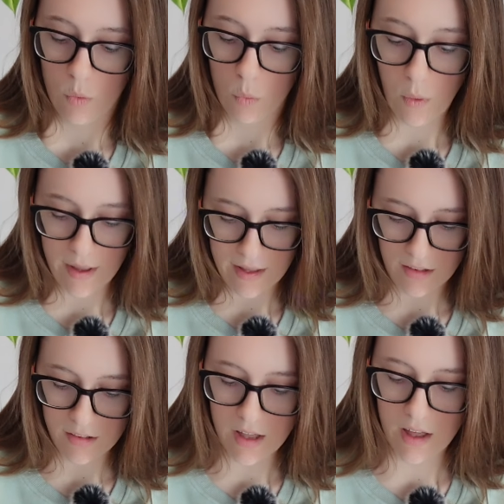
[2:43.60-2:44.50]

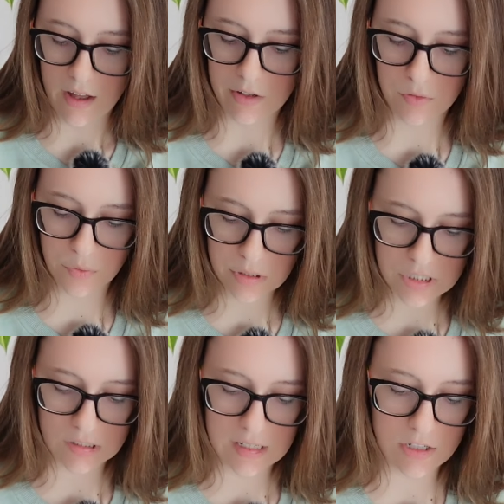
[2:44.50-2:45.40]
Well,
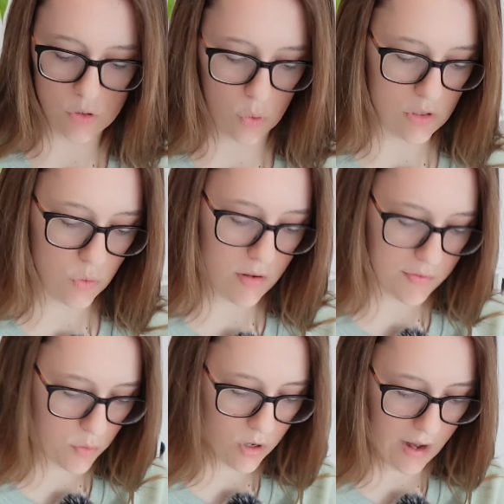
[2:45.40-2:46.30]
unfortunately,
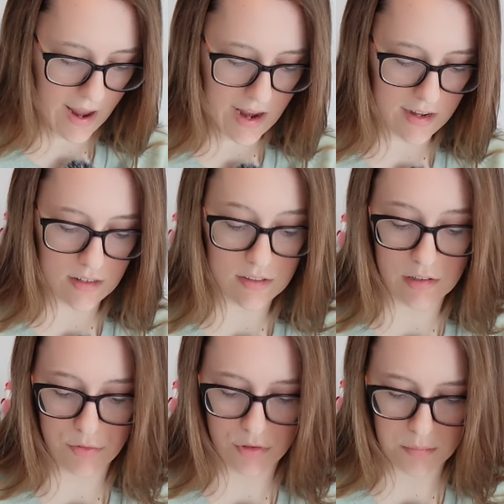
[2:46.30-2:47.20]
2024 had
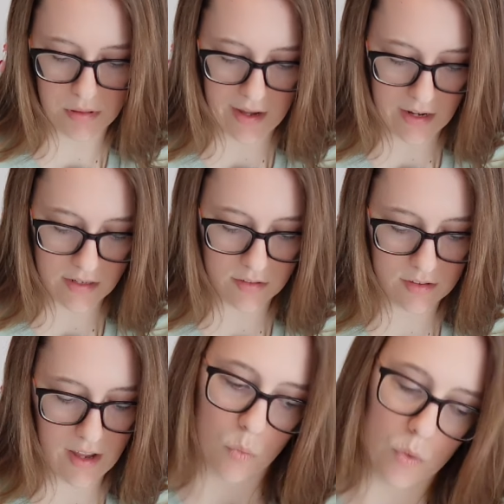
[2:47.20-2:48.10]
different
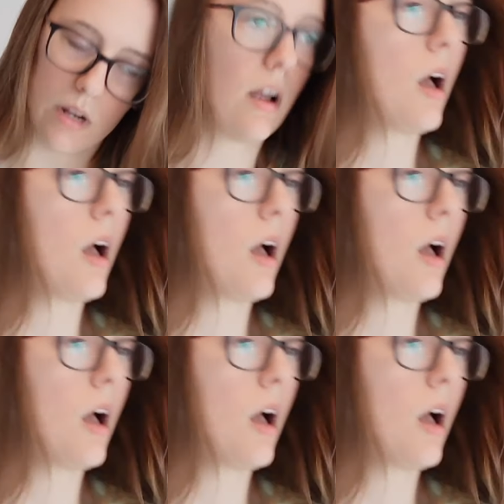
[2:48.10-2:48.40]
plans. When it